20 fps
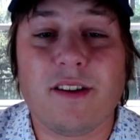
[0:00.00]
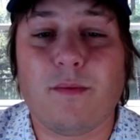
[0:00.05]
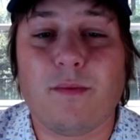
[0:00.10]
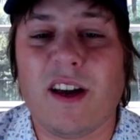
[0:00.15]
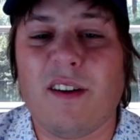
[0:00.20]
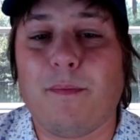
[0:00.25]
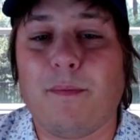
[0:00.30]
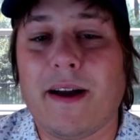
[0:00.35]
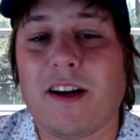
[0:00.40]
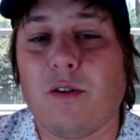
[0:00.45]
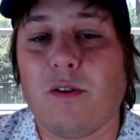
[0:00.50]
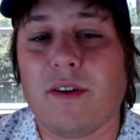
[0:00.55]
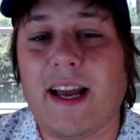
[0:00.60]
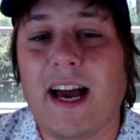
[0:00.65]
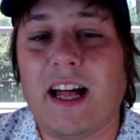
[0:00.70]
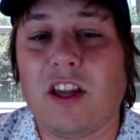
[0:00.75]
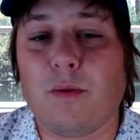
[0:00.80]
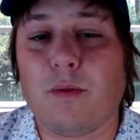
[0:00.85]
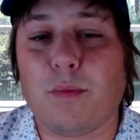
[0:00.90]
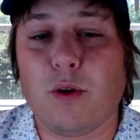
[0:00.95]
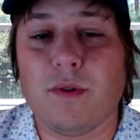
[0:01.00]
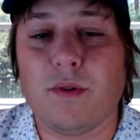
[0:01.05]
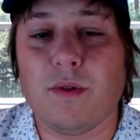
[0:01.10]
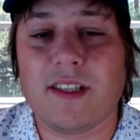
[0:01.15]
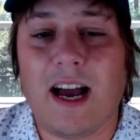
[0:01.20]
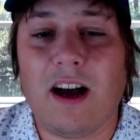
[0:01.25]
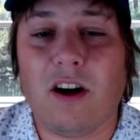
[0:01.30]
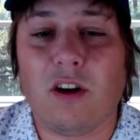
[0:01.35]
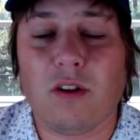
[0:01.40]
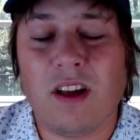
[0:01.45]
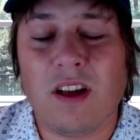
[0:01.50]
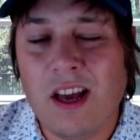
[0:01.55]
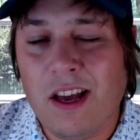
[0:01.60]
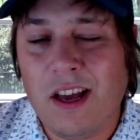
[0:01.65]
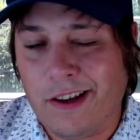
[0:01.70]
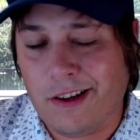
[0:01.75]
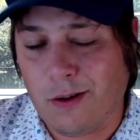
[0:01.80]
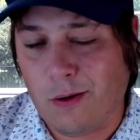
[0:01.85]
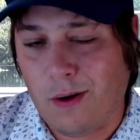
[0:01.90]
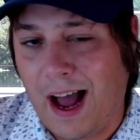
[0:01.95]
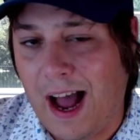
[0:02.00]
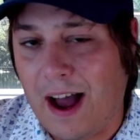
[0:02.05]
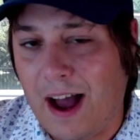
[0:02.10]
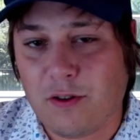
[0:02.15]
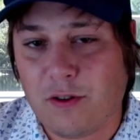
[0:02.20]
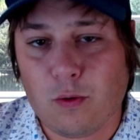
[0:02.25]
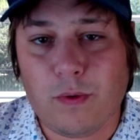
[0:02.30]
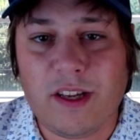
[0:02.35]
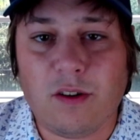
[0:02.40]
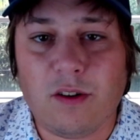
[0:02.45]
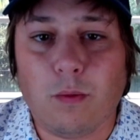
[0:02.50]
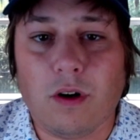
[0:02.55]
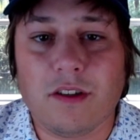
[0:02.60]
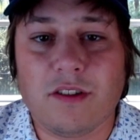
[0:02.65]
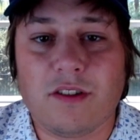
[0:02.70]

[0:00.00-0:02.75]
We have Michael Gallup, who was out, you know, after week one.